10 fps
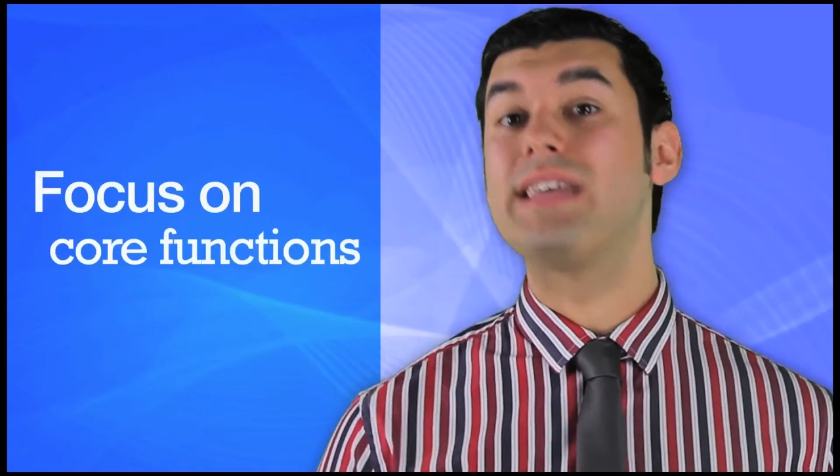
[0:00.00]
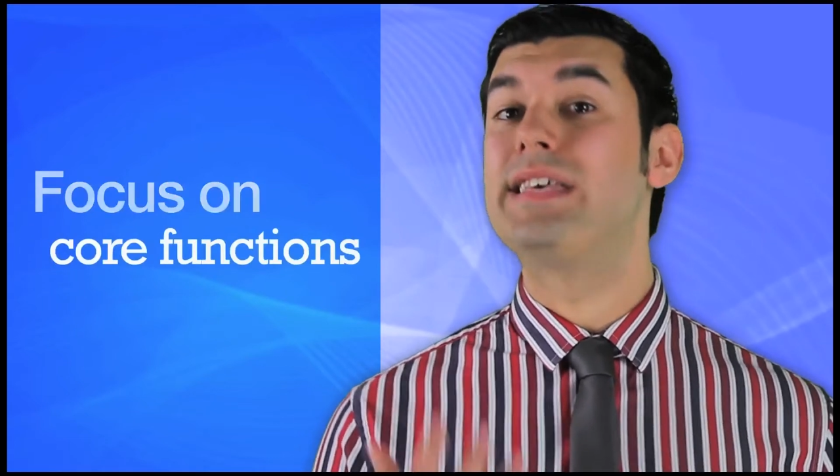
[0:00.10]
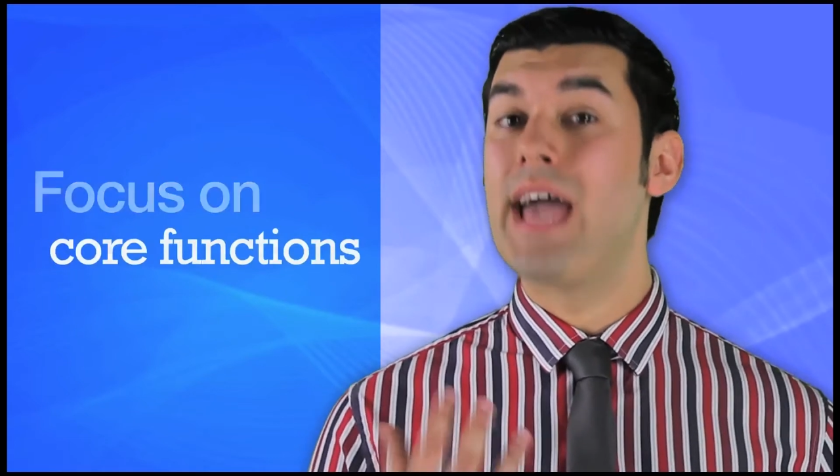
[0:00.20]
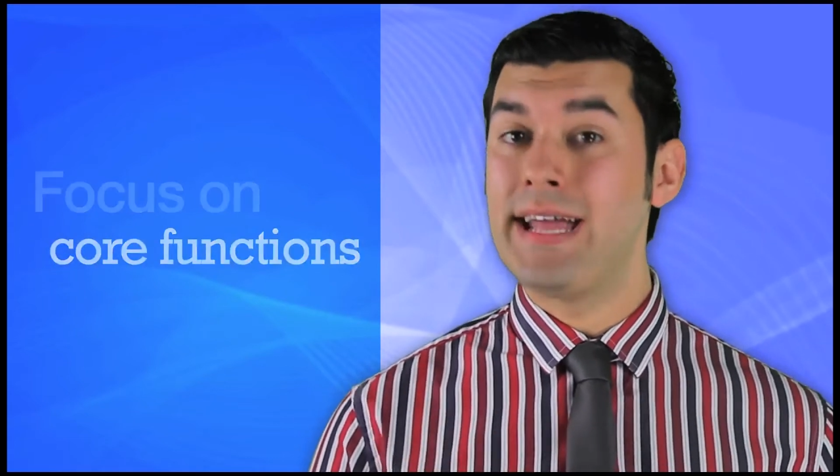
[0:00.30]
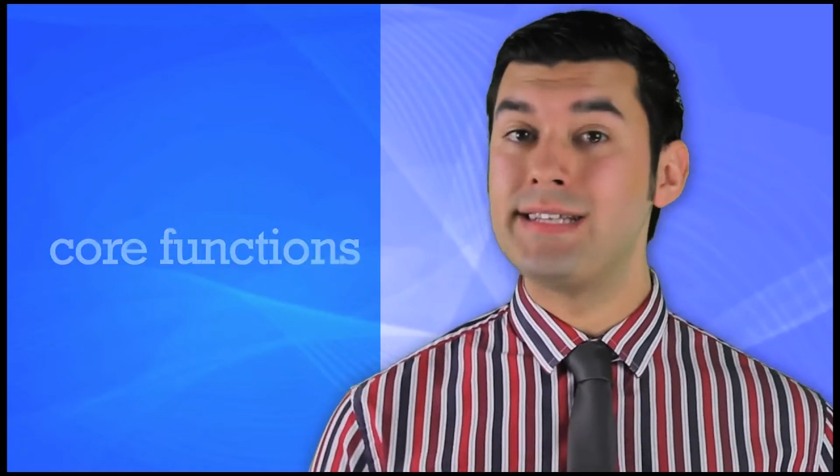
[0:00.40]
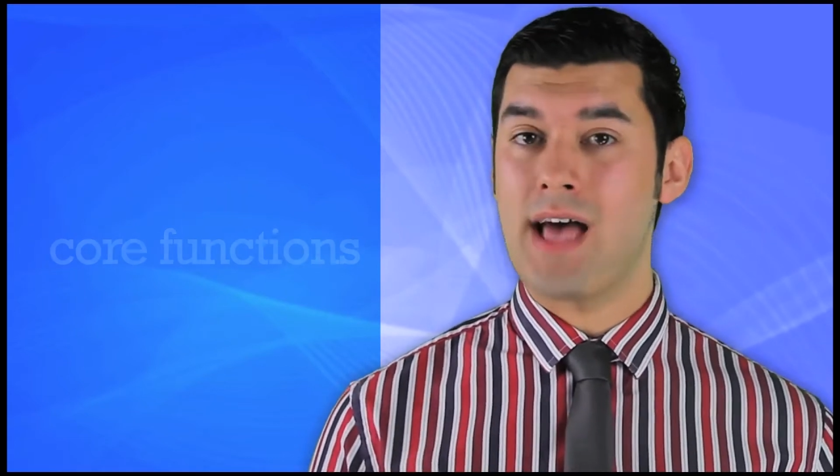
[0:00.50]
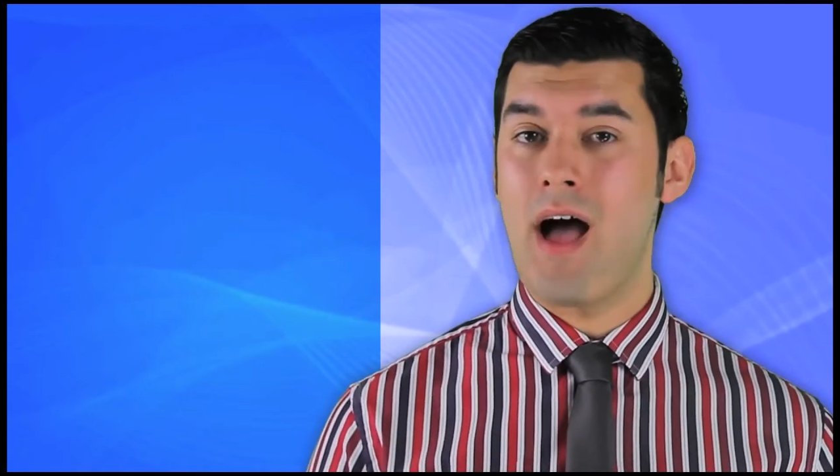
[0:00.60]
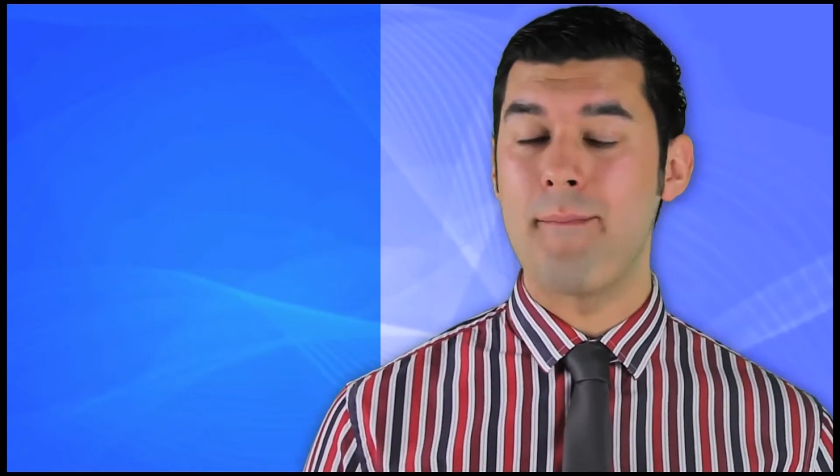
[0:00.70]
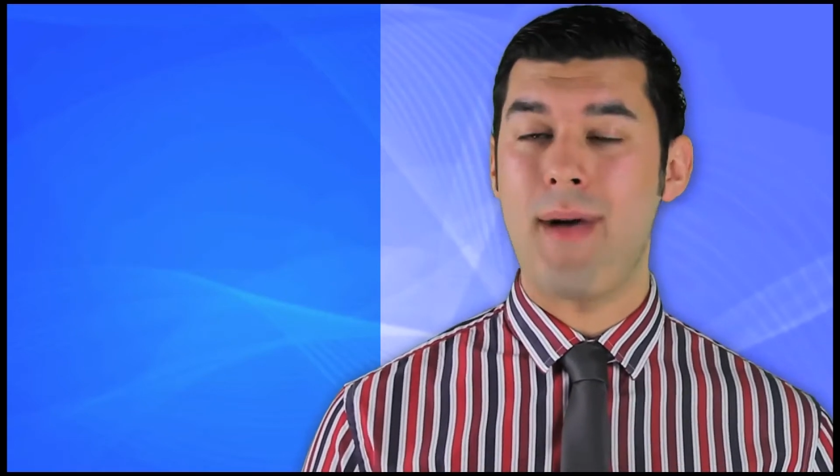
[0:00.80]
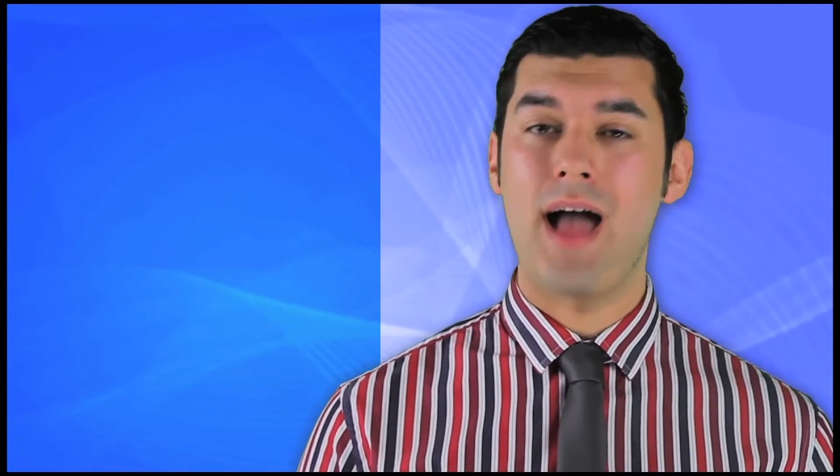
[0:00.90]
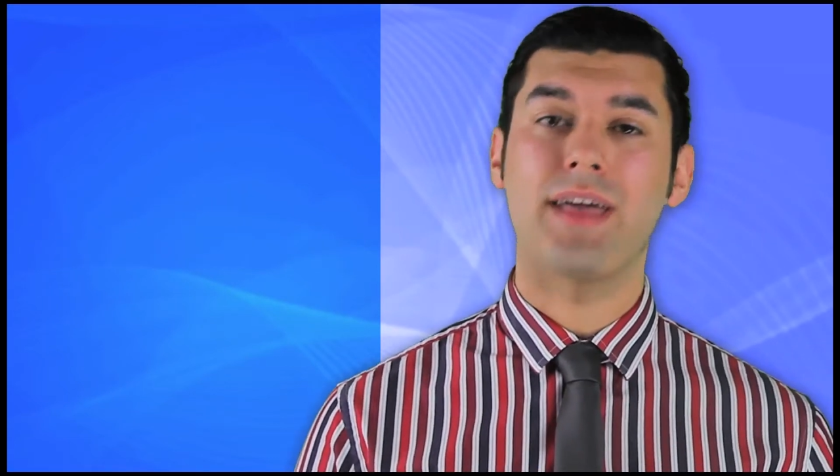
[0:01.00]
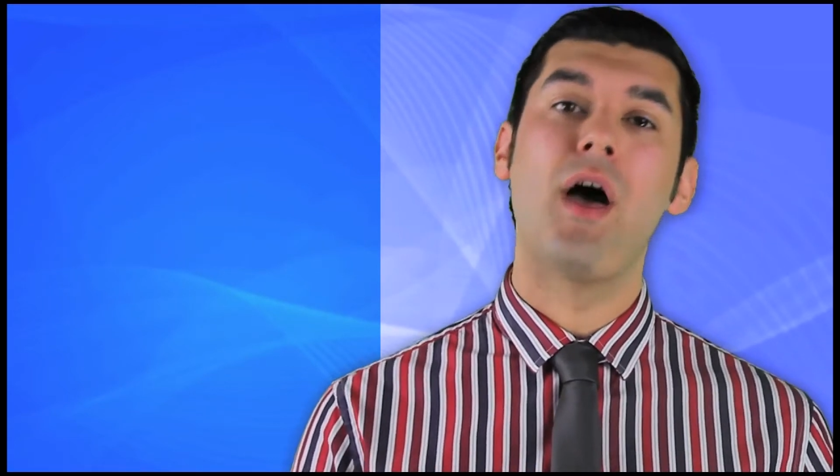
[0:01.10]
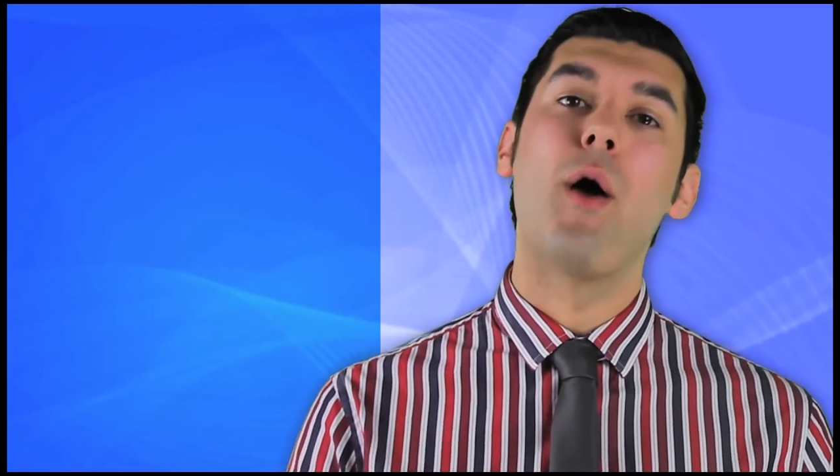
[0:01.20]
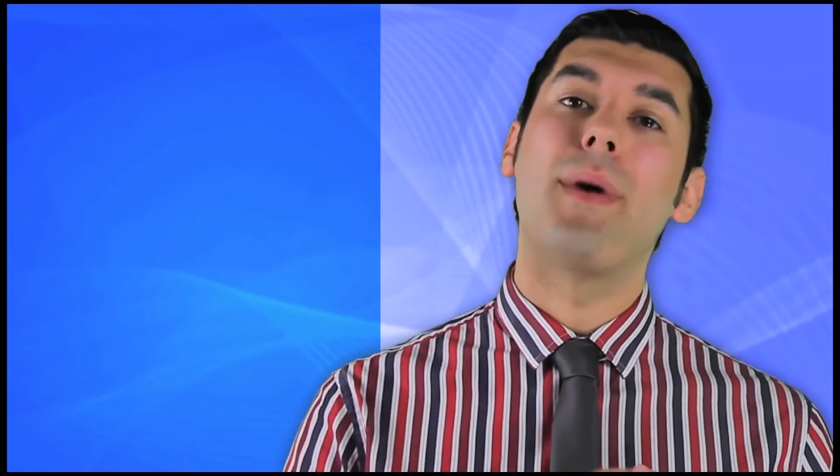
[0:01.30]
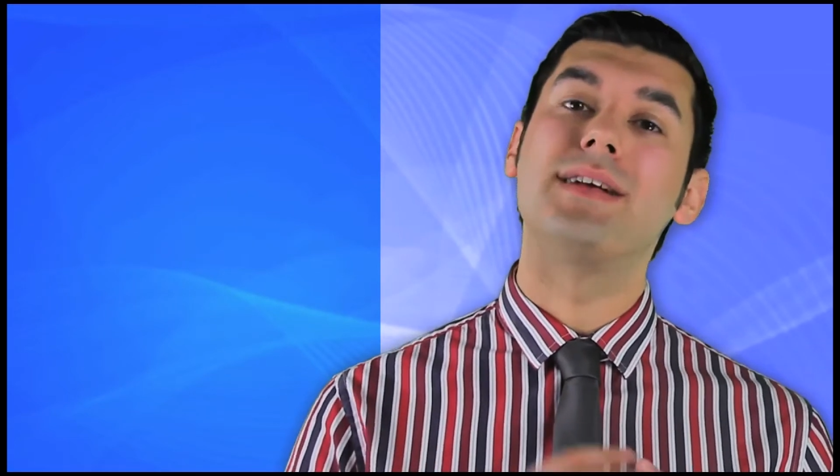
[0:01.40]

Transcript: gain time back, by